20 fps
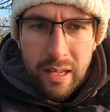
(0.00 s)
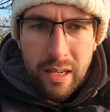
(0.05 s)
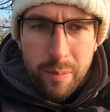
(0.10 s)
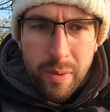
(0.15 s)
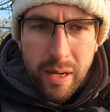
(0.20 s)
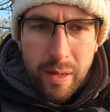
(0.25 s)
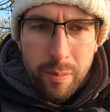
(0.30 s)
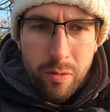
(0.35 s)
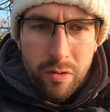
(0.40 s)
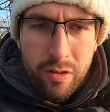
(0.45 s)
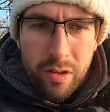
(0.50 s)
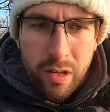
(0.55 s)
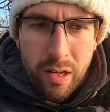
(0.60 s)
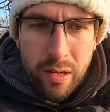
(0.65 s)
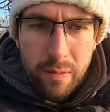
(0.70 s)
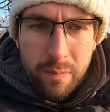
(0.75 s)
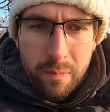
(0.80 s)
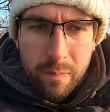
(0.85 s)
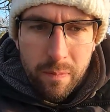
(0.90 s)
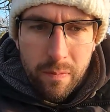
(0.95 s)
I'm able
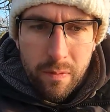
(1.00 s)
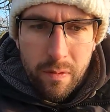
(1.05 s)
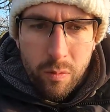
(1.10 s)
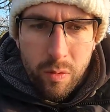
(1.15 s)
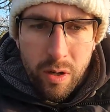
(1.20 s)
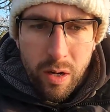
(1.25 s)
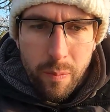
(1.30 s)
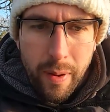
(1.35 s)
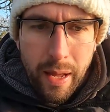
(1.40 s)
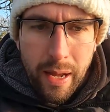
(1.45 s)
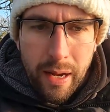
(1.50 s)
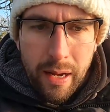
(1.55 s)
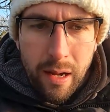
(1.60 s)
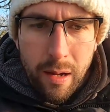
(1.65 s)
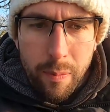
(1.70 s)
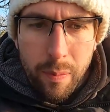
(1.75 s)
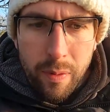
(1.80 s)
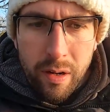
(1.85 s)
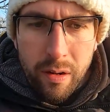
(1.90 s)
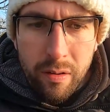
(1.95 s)
to, when I pack
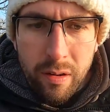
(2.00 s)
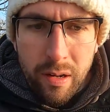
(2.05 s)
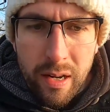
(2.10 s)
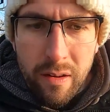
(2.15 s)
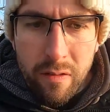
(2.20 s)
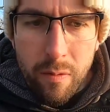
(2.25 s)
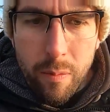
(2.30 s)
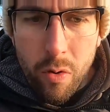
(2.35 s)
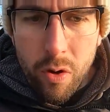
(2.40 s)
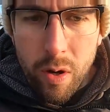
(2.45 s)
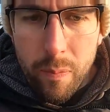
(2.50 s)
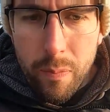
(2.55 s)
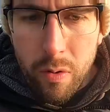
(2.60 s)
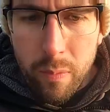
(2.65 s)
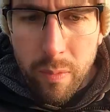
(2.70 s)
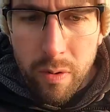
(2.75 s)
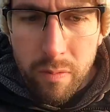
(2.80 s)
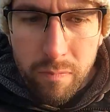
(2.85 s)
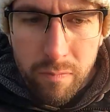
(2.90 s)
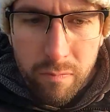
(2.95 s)
up, I don't leave them on. I
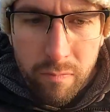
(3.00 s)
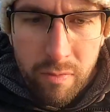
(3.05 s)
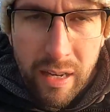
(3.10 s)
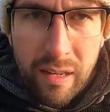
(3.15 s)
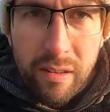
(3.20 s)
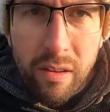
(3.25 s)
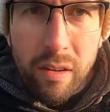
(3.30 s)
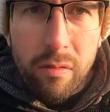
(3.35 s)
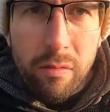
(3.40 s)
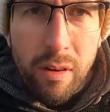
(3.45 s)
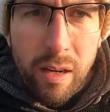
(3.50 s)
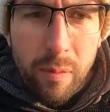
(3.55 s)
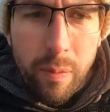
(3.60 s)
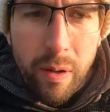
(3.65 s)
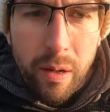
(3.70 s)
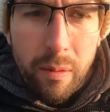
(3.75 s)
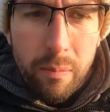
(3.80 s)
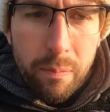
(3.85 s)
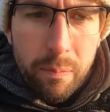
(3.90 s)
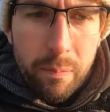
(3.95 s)
put my rigs on a rig
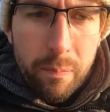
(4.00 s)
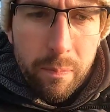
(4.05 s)
bin.